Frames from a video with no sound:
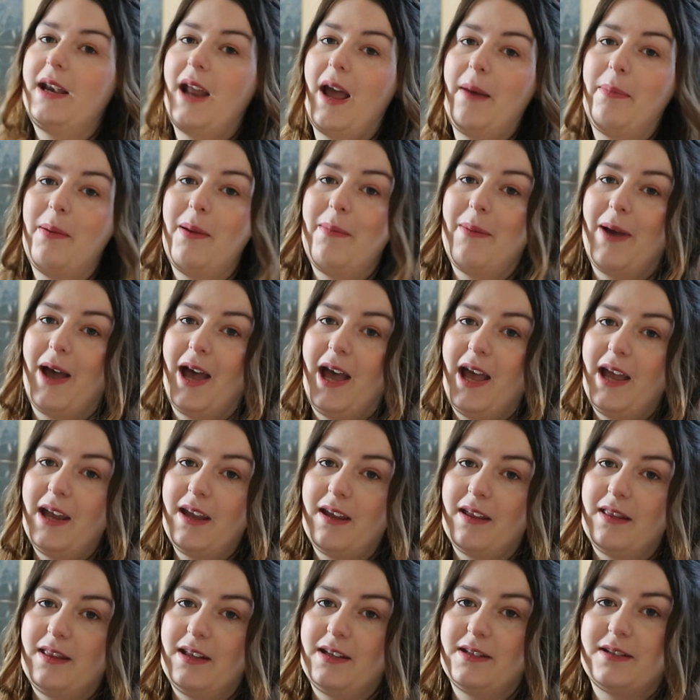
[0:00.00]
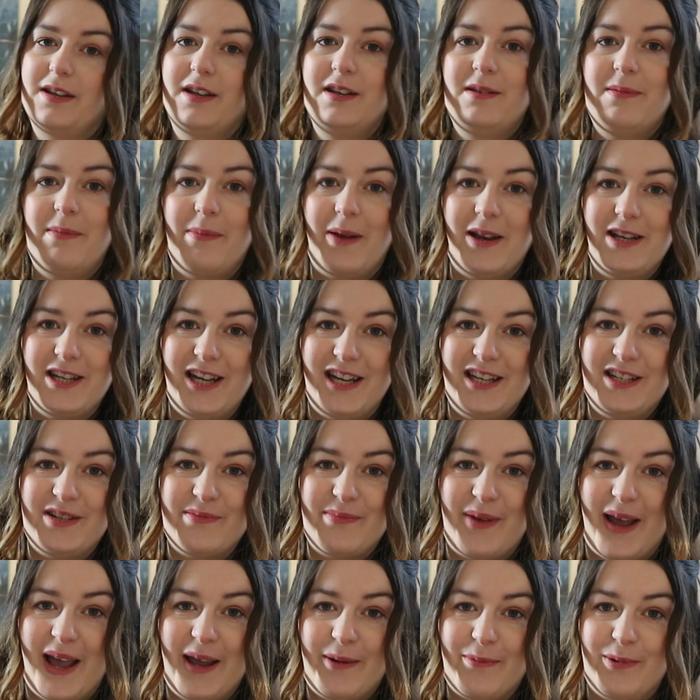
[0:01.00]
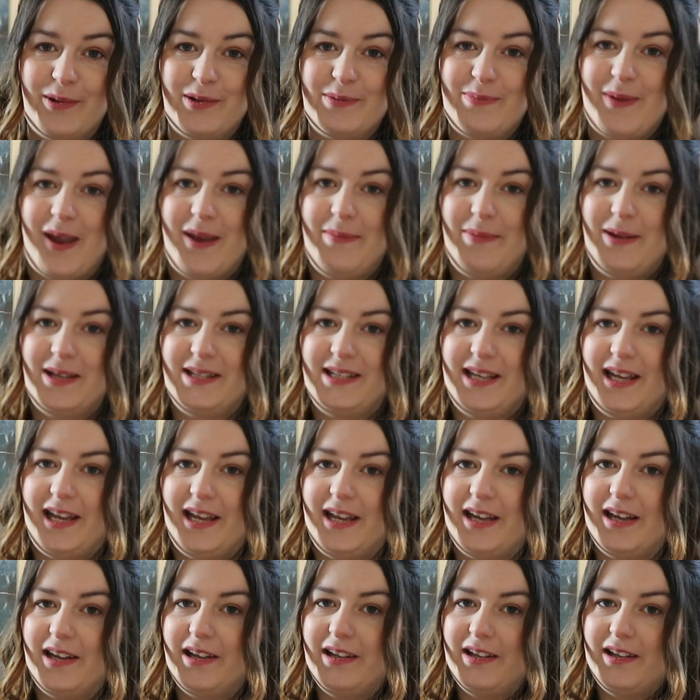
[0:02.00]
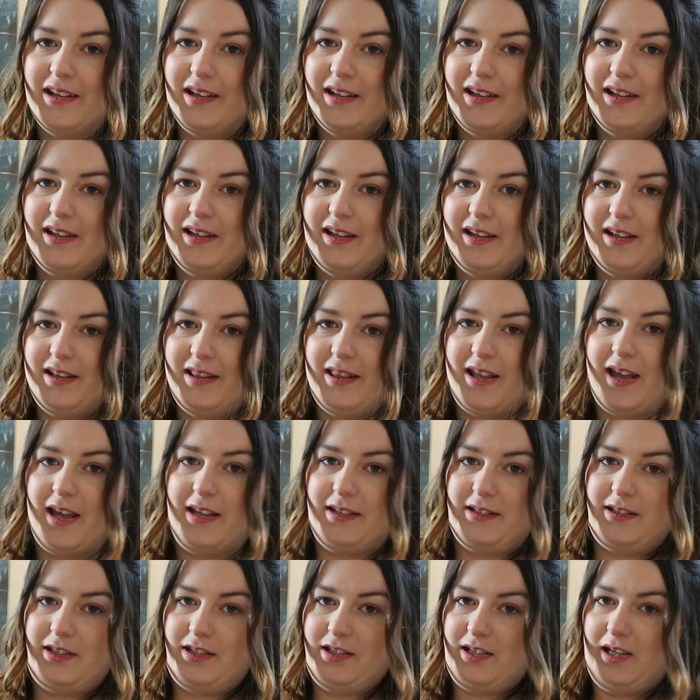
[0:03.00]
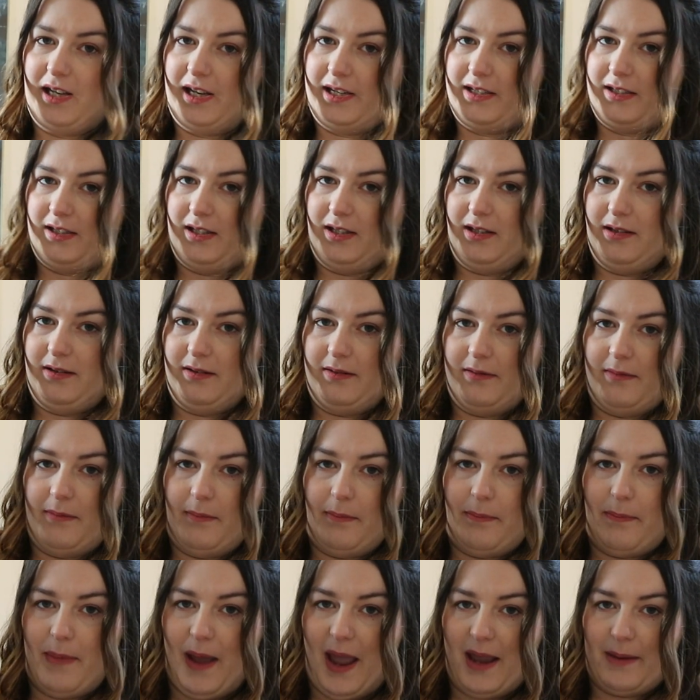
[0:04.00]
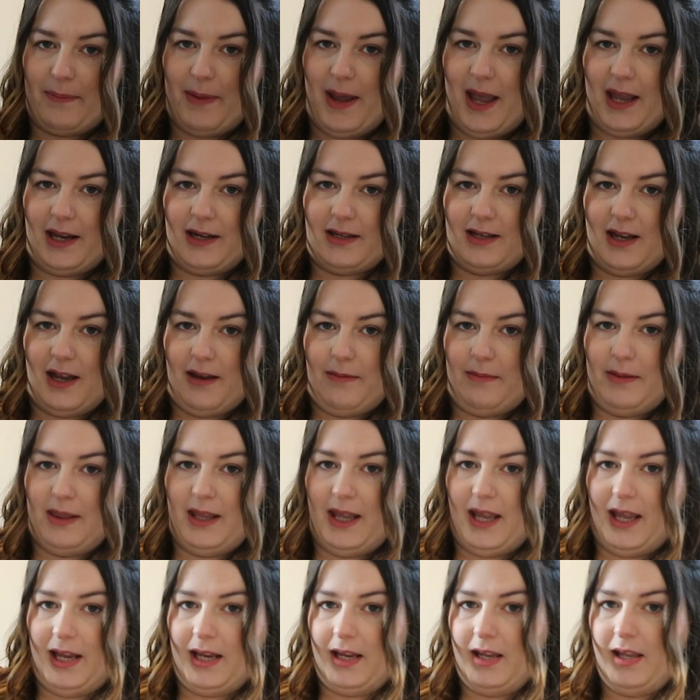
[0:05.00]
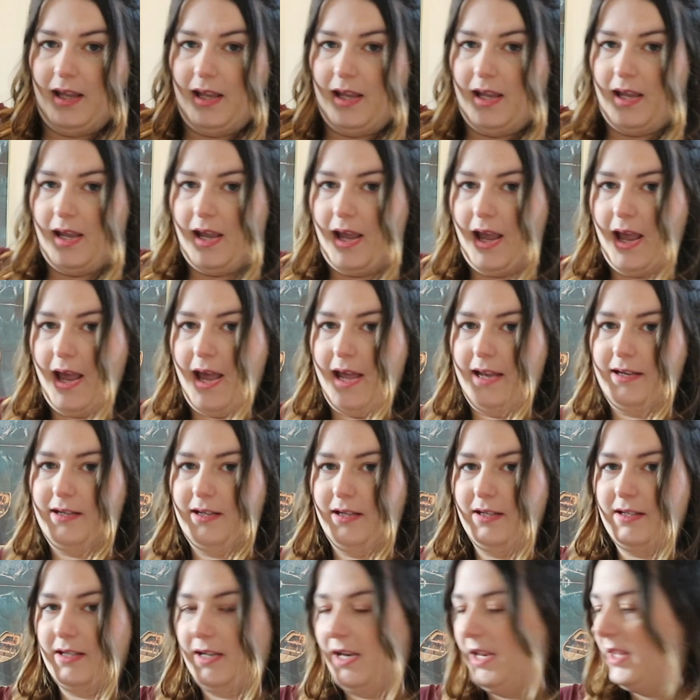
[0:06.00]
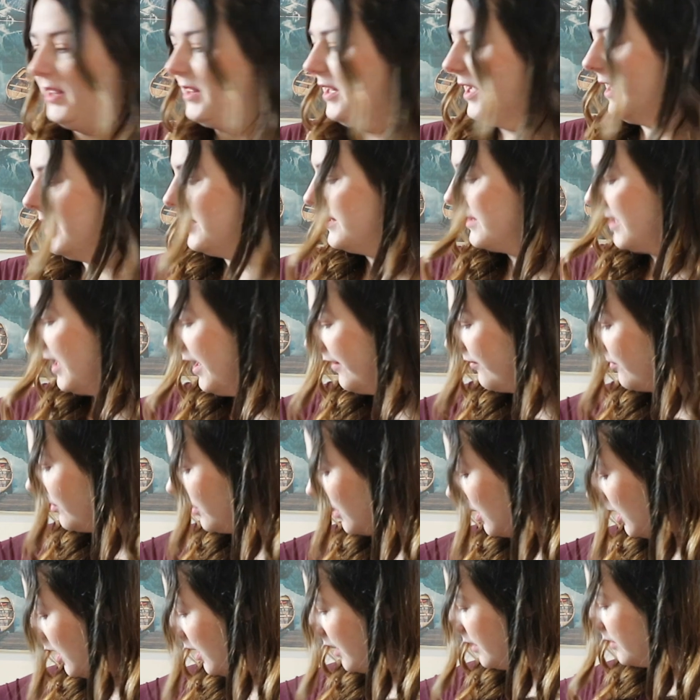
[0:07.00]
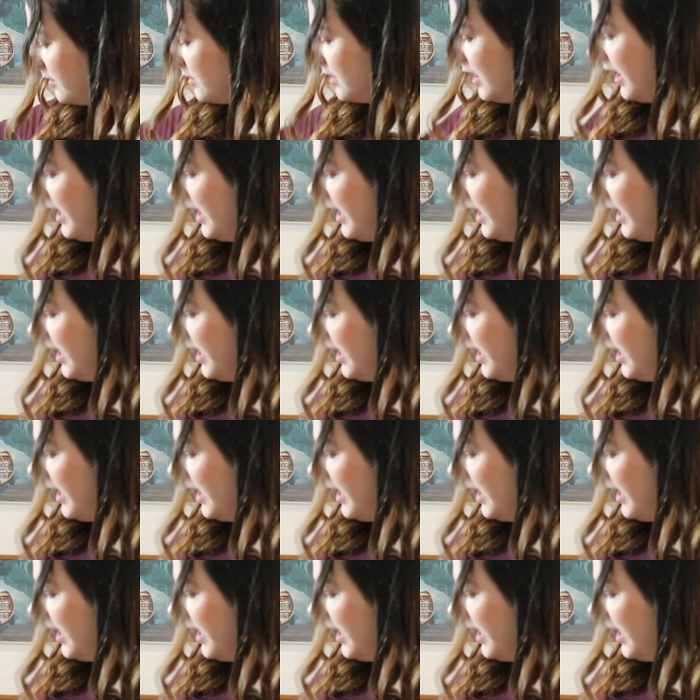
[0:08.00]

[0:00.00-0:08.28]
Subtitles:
nappy bag that's going to be my changing bag once baby is here. That's just a little backpack type thing. And underneath this I've got